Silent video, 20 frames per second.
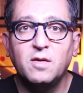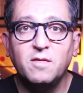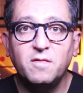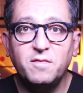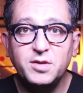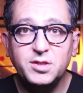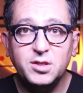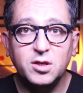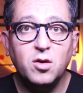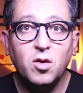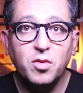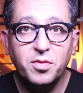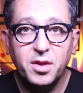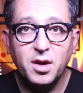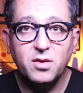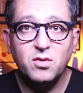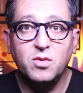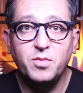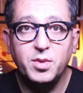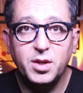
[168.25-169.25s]
Physical
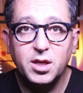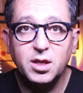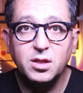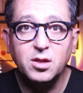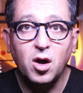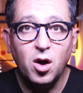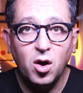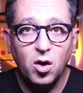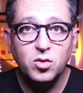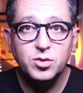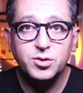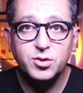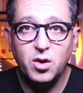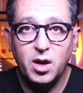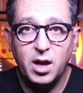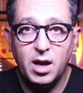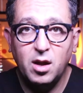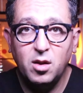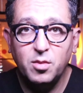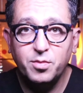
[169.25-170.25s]
therapy can also
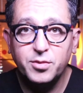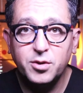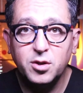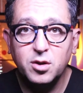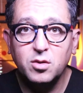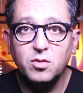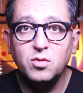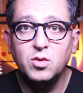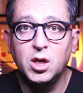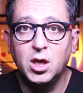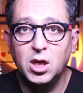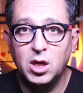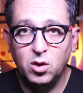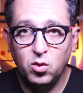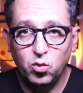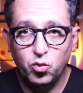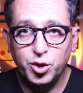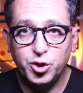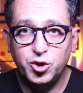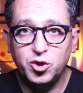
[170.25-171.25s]
help you
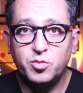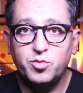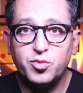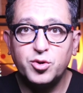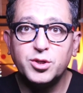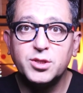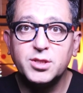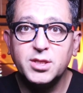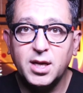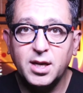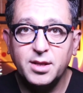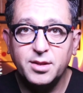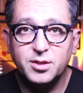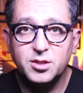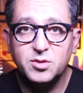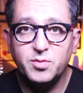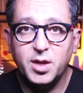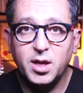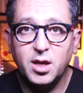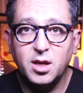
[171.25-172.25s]
with your
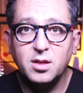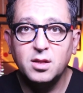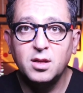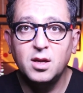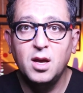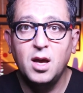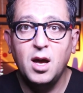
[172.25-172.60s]
bursitis pain.